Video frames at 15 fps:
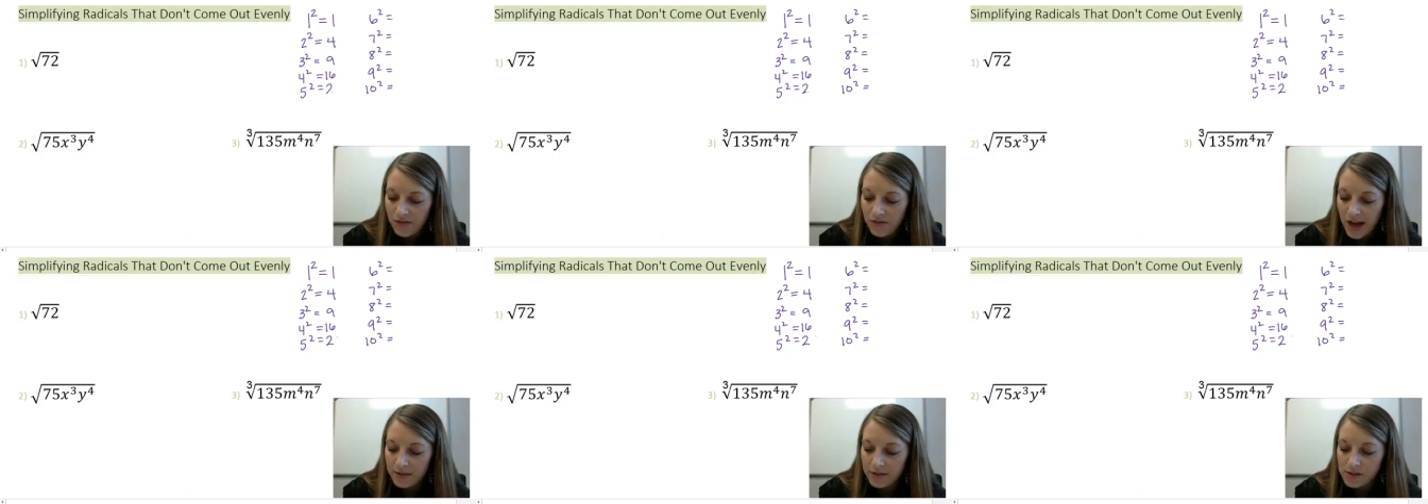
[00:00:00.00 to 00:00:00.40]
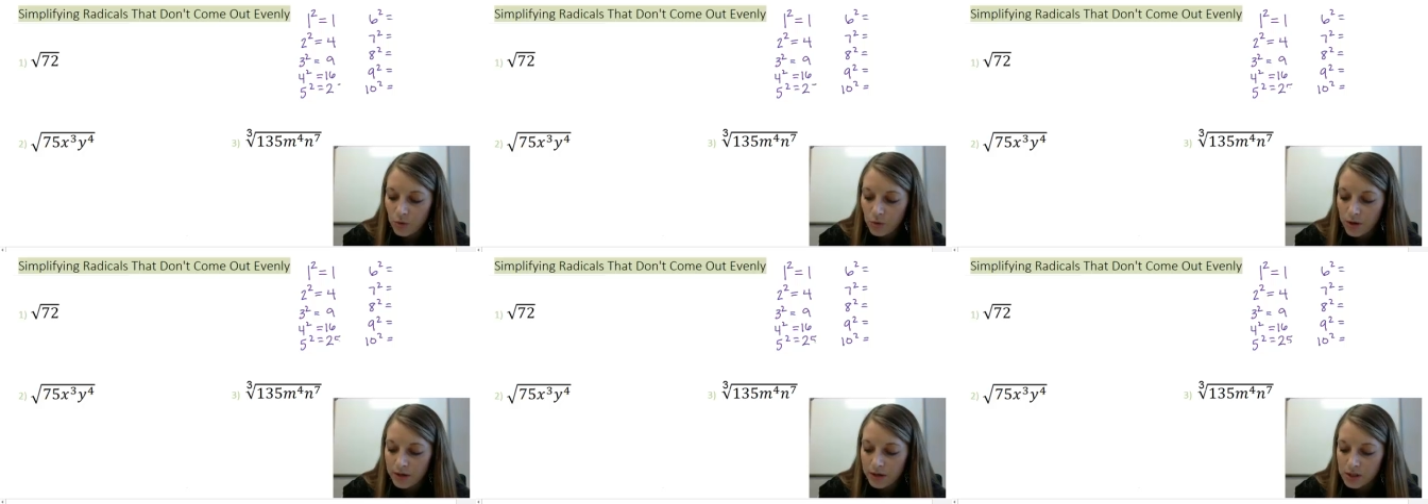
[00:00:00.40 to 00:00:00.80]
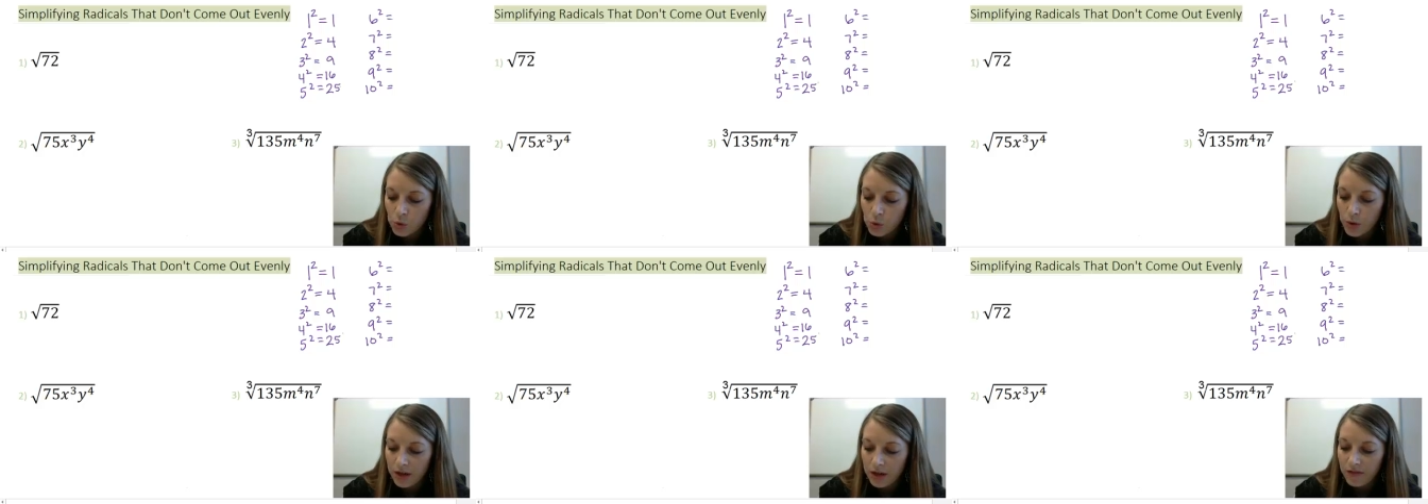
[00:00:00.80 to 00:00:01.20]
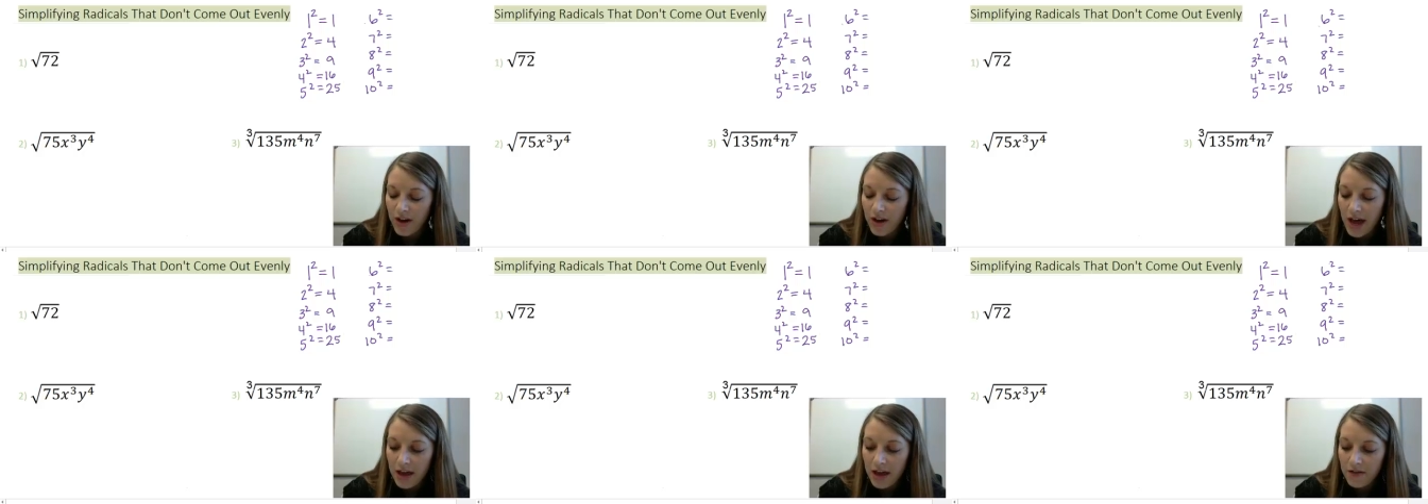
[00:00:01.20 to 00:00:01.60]
5 squared is
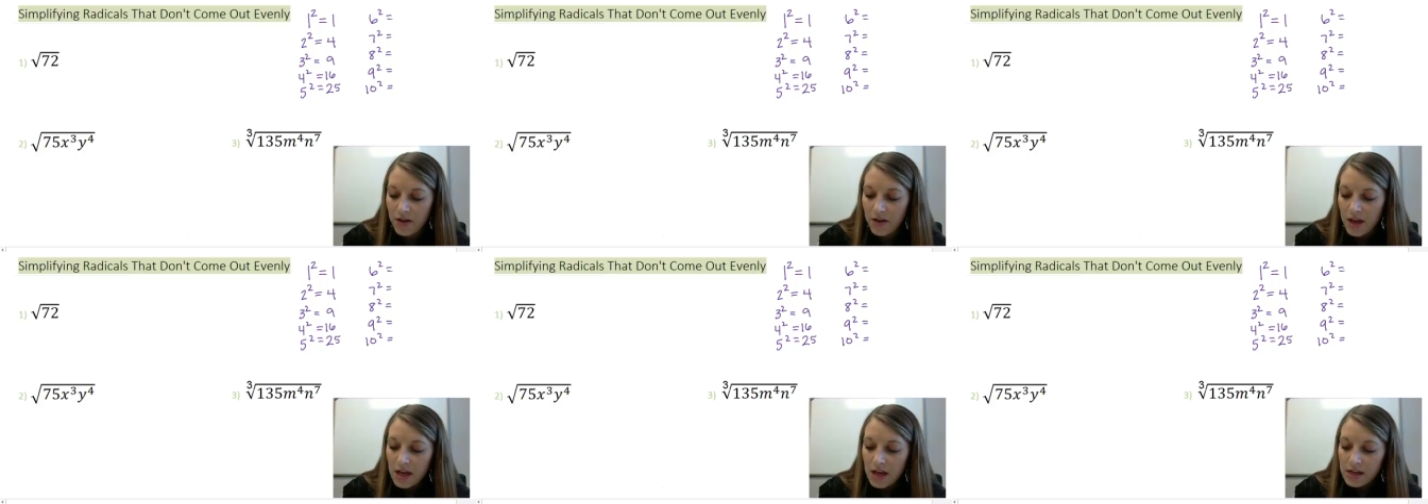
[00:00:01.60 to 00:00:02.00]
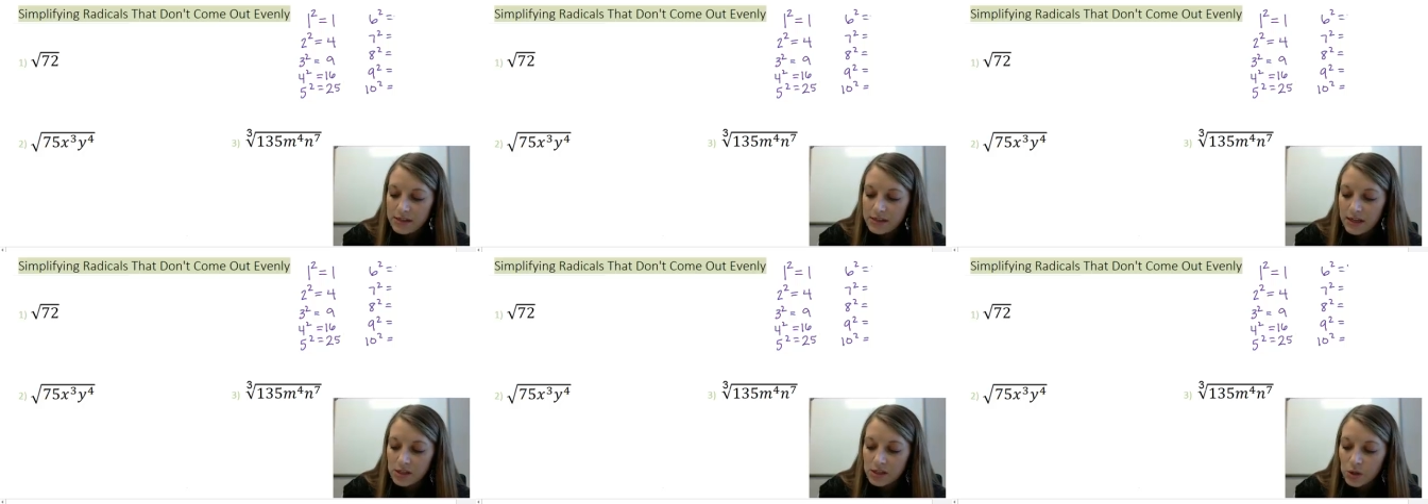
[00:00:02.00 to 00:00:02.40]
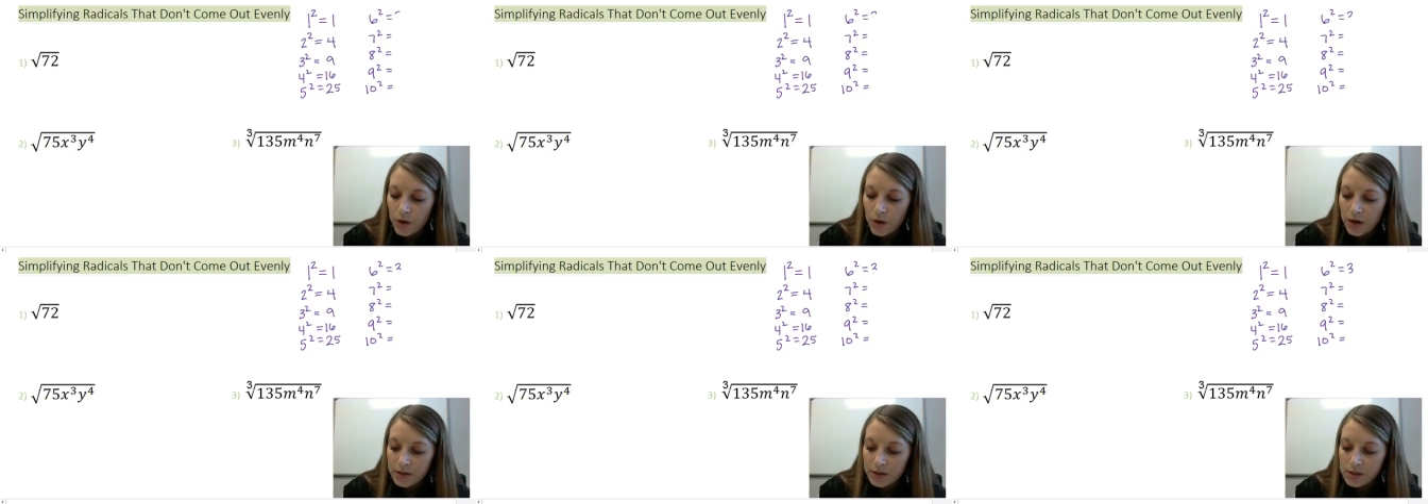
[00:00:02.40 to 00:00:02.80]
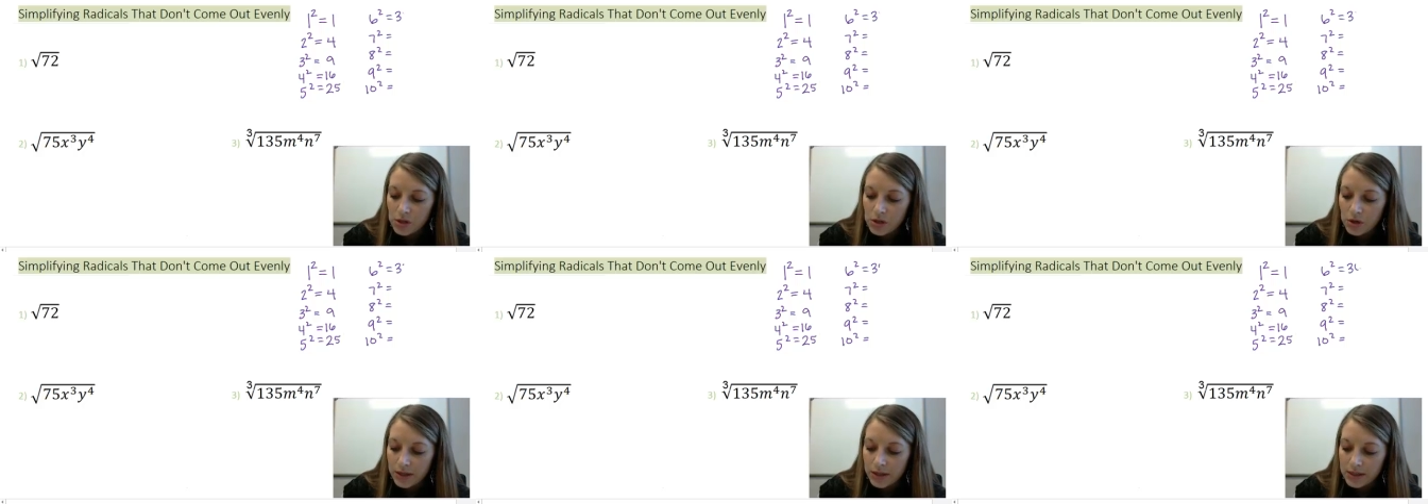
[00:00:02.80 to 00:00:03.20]
25, 6 squared is
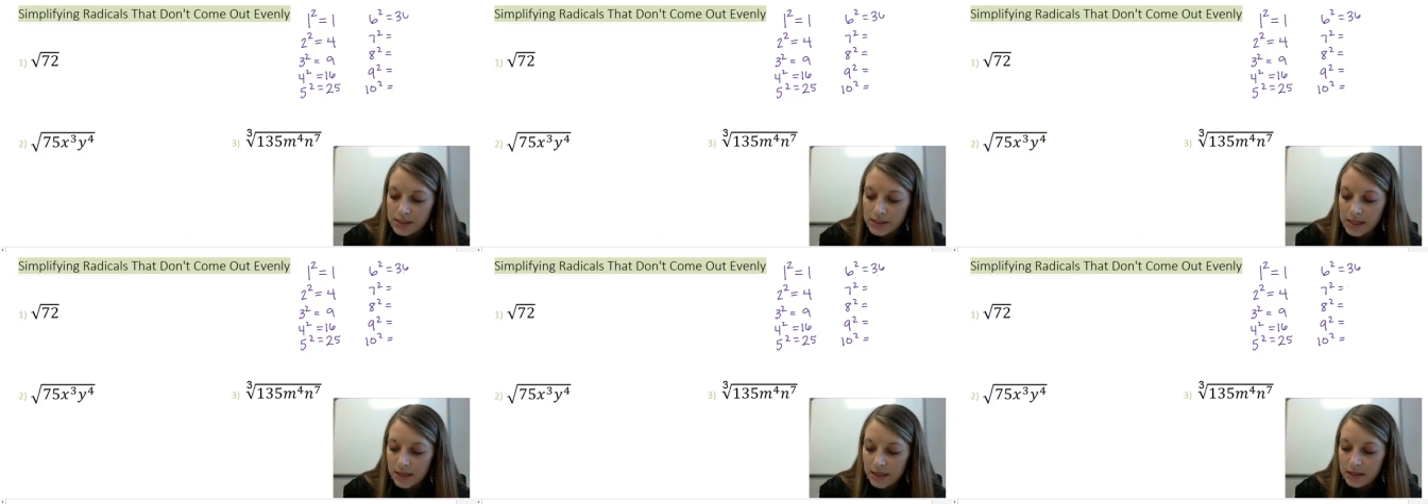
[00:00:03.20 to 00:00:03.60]
36,